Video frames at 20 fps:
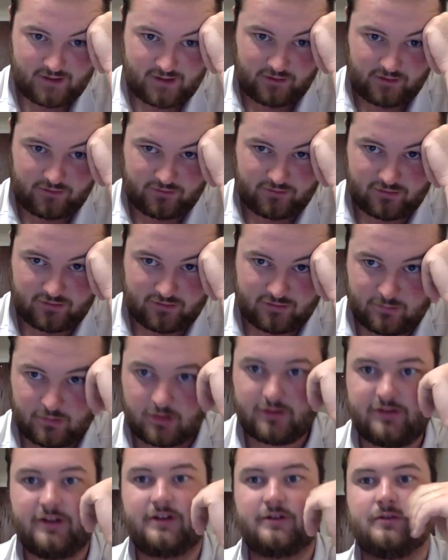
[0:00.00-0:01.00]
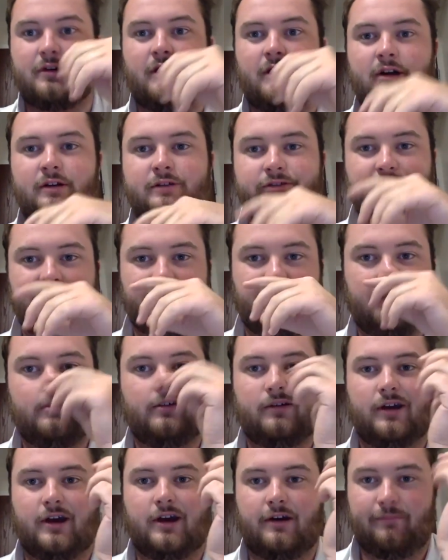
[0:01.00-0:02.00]
It's the sports equinox today.
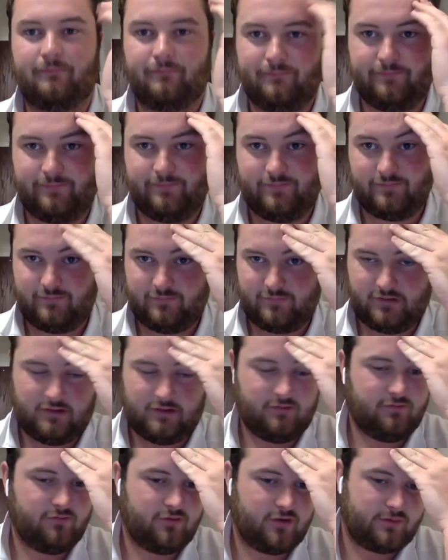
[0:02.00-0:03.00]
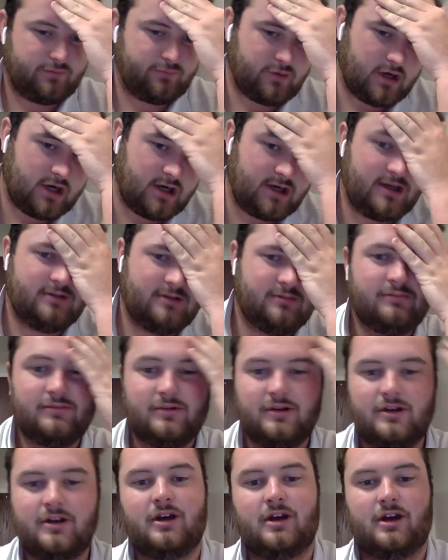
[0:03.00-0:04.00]
We got football.
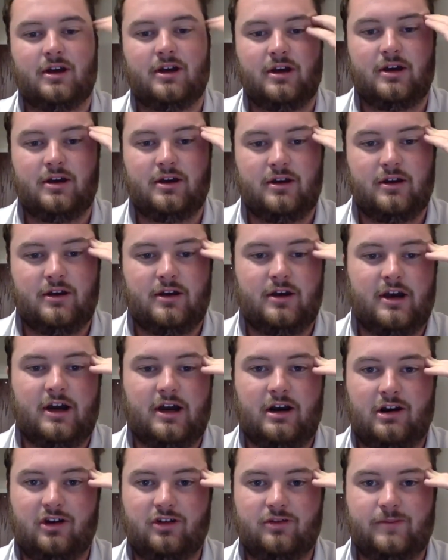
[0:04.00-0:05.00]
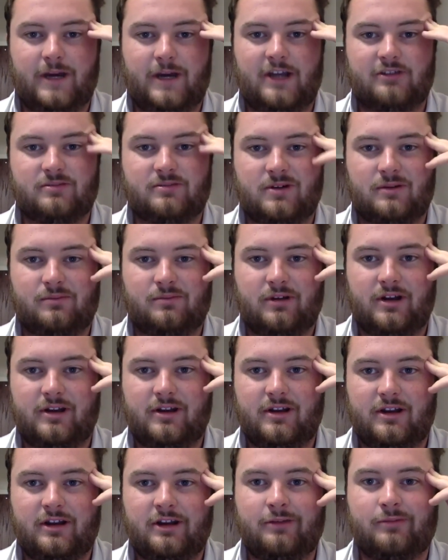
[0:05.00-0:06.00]
I don't know. Is basketball
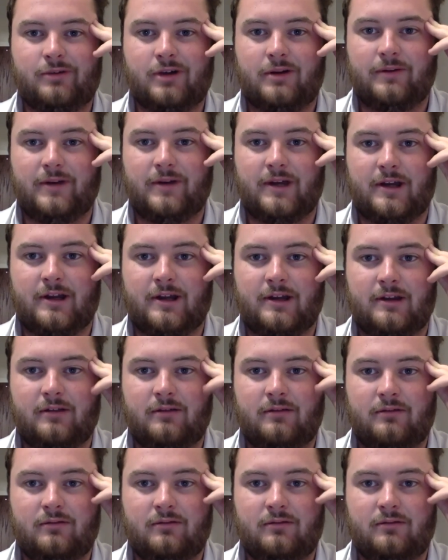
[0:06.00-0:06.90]
playing tonight? Probably not.